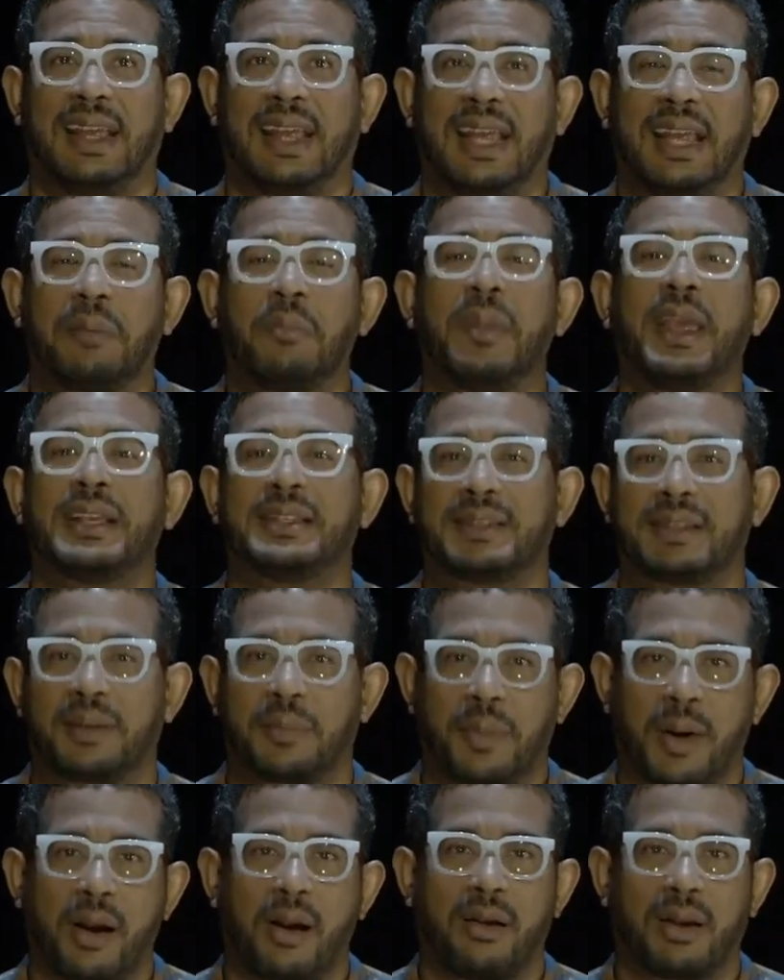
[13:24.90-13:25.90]
it makes it
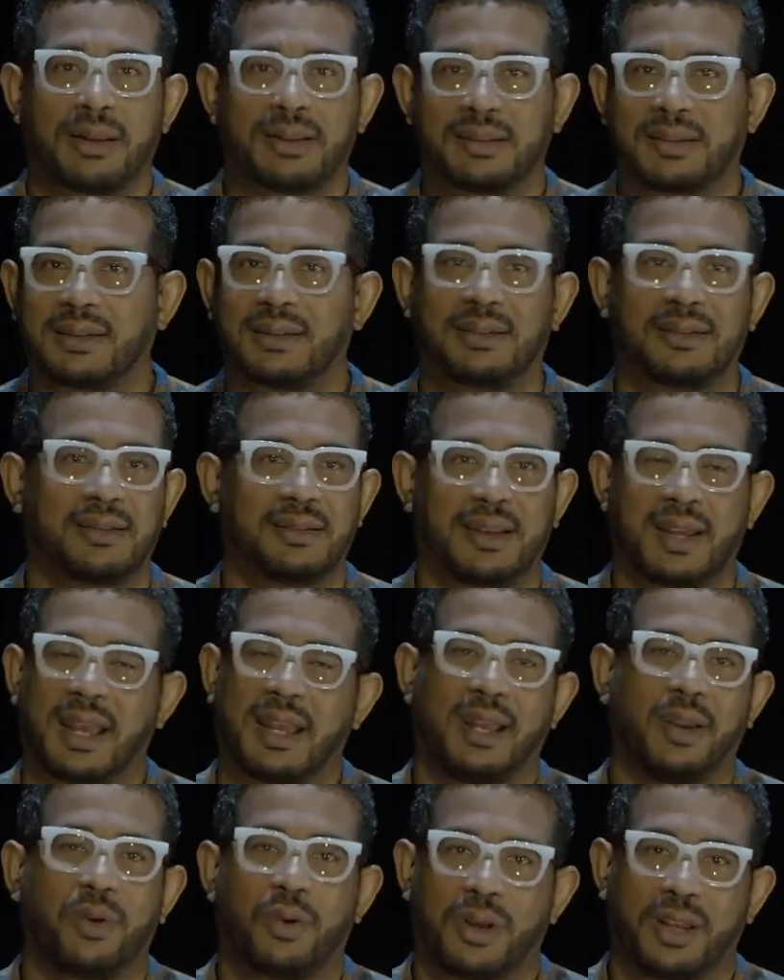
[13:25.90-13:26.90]
apparent to
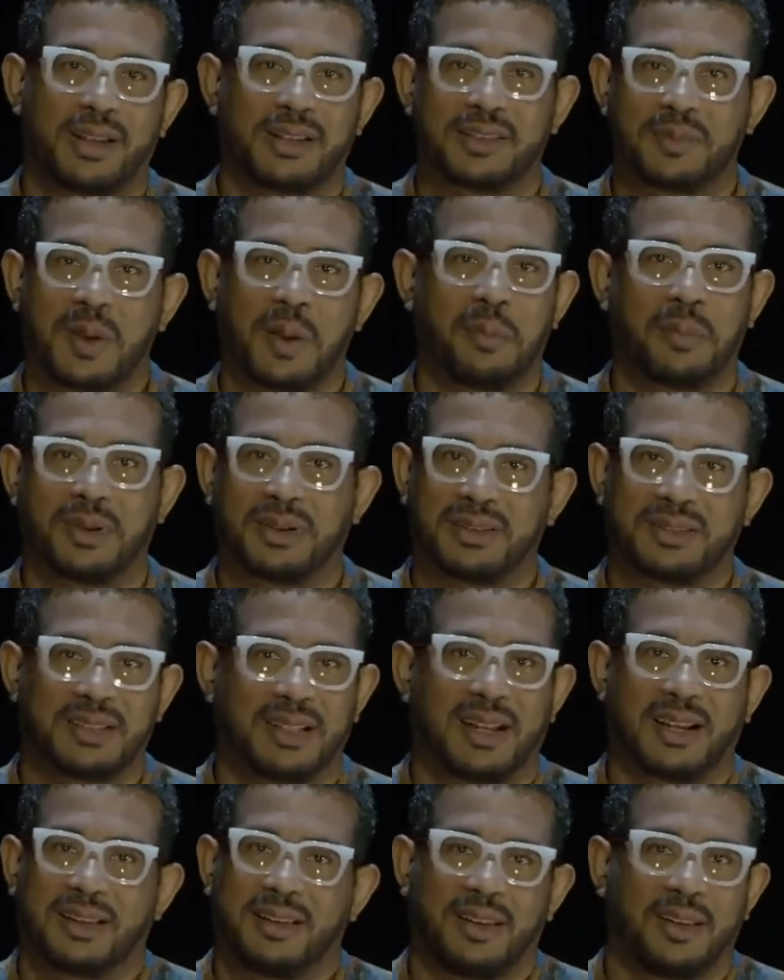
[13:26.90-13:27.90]
any audience members
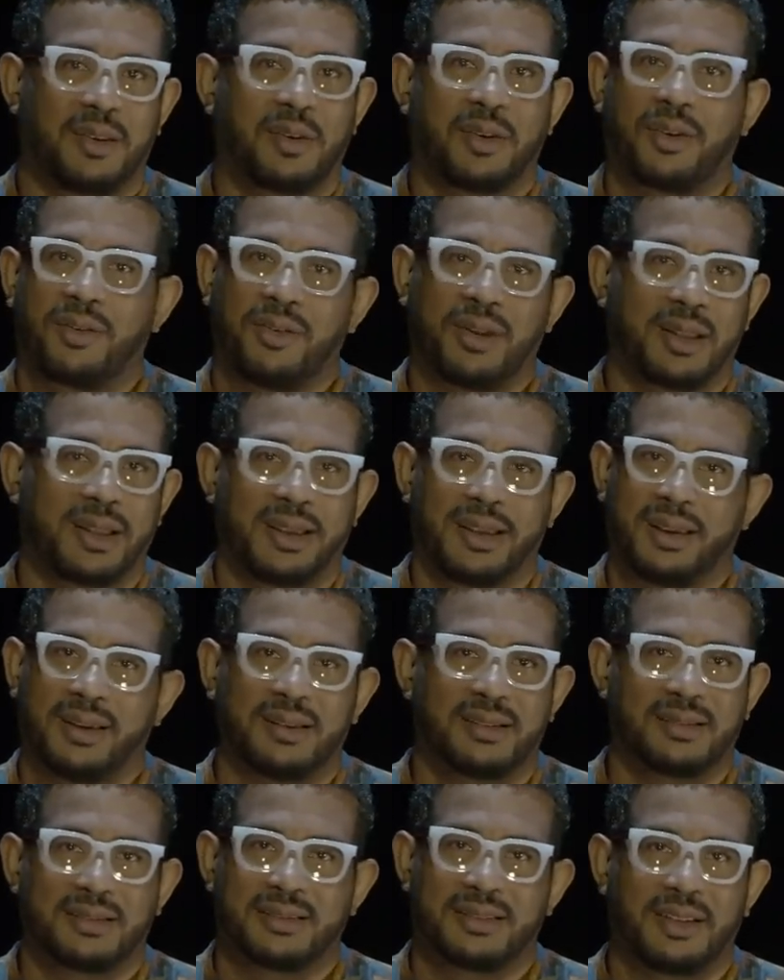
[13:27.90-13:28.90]
that you're not
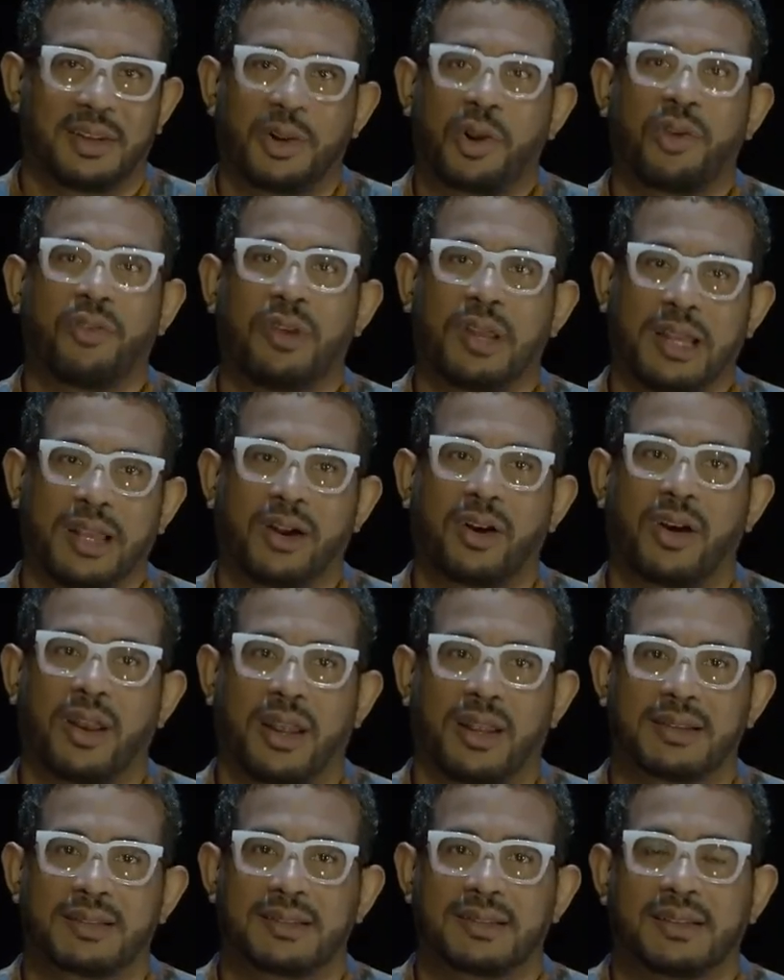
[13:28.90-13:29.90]
really on
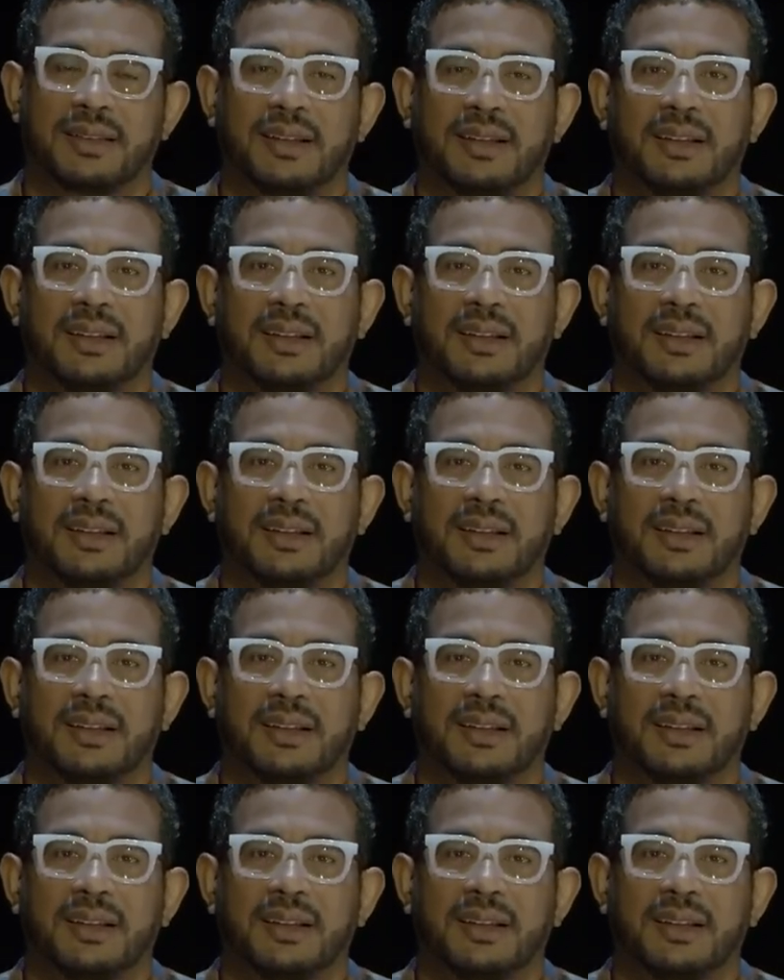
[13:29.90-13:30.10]
it.